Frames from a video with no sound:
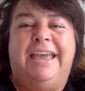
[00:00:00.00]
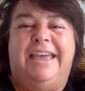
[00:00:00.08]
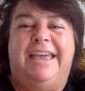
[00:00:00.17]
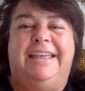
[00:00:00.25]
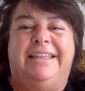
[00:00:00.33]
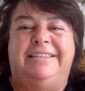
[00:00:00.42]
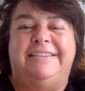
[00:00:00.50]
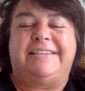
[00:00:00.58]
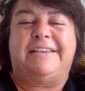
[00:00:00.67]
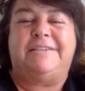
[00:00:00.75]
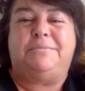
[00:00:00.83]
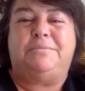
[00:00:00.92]
and
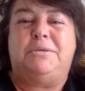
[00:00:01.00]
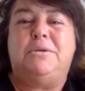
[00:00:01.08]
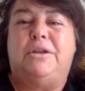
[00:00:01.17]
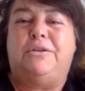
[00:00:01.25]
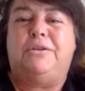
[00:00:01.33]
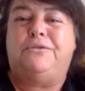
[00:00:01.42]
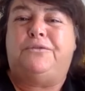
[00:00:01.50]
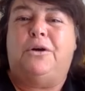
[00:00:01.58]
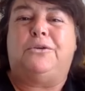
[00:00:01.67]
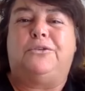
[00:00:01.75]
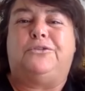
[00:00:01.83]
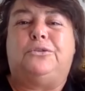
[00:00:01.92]
discuss with you and
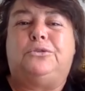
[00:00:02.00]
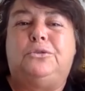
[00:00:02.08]
focus on